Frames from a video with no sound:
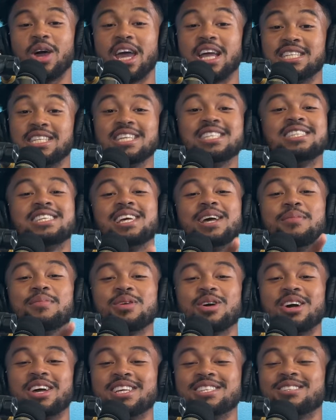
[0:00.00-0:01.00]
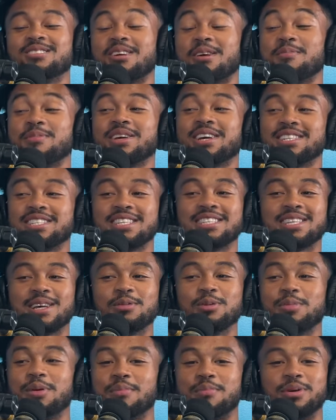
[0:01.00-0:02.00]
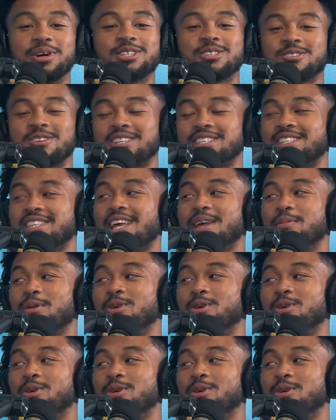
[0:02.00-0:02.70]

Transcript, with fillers: H. He DM'd me on Instagram because he said we've been butchering his name